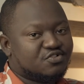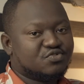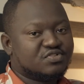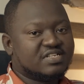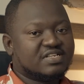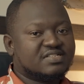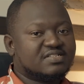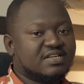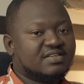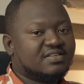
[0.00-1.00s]
Do stick and
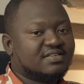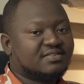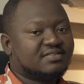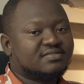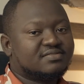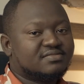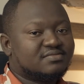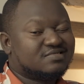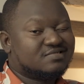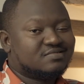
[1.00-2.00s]
stay.
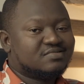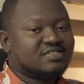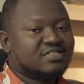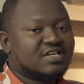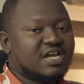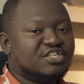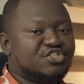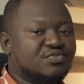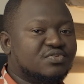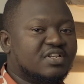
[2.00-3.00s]

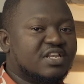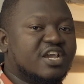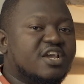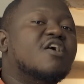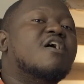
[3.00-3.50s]
Catch you later.